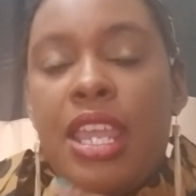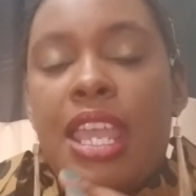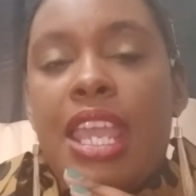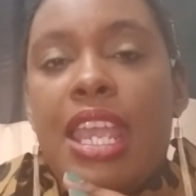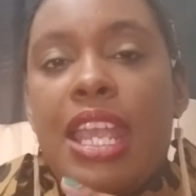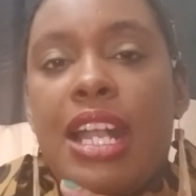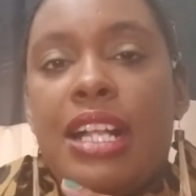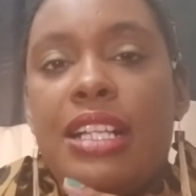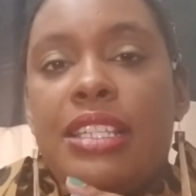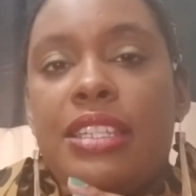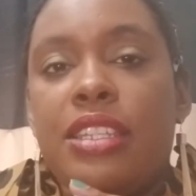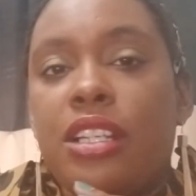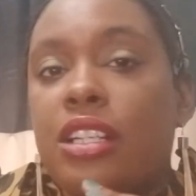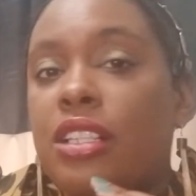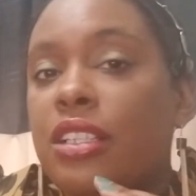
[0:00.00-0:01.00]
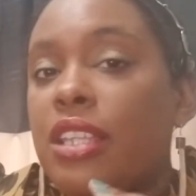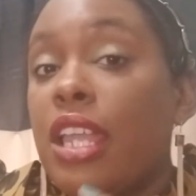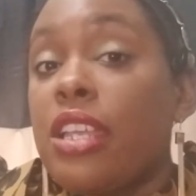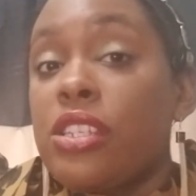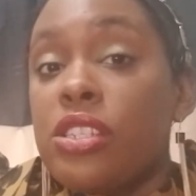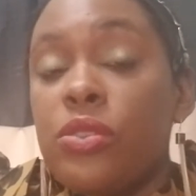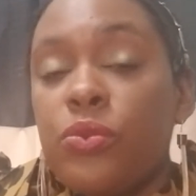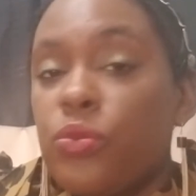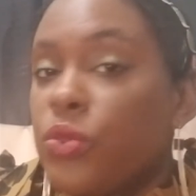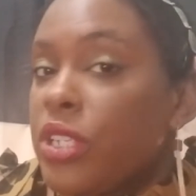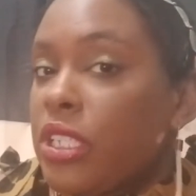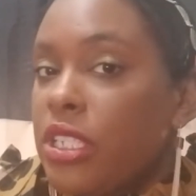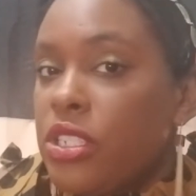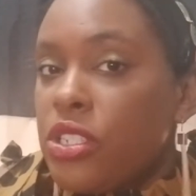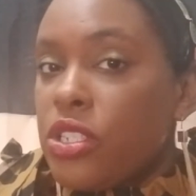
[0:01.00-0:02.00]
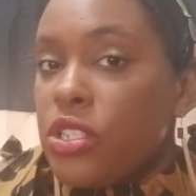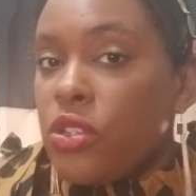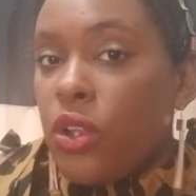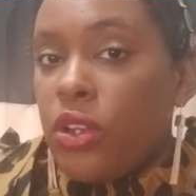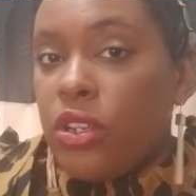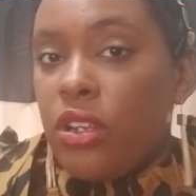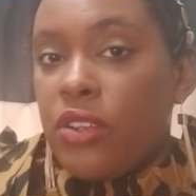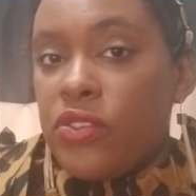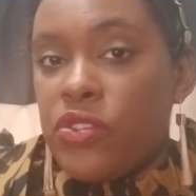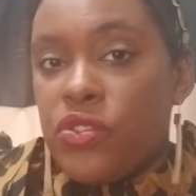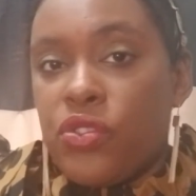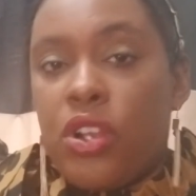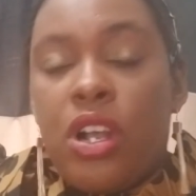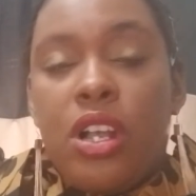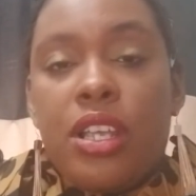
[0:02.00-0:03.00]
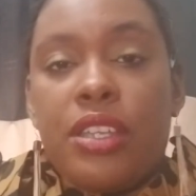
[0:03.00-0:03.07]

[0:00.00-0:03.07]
And the collection really just started off strong,